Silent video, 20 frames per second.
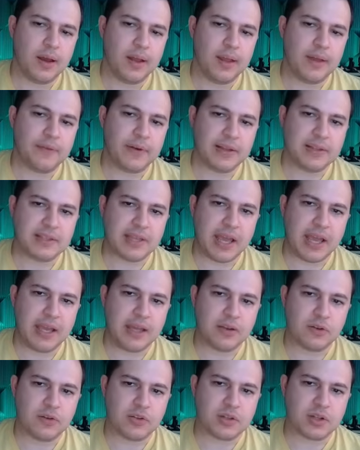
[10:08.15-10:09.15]
If I take,
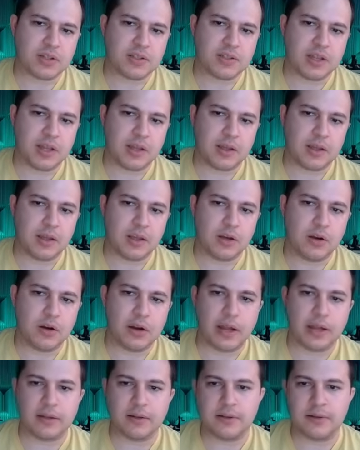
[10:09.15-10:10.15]
they're just going to take here.
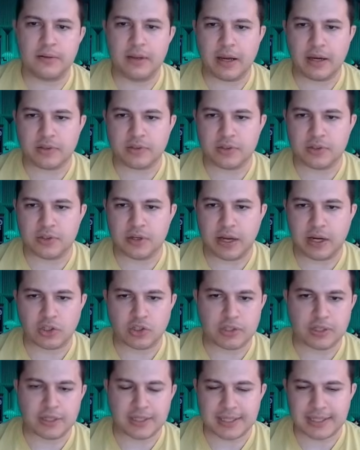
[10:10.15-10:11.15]
I
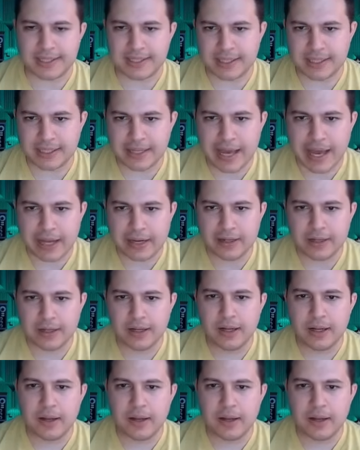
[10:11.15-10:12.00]
actually didn't see that,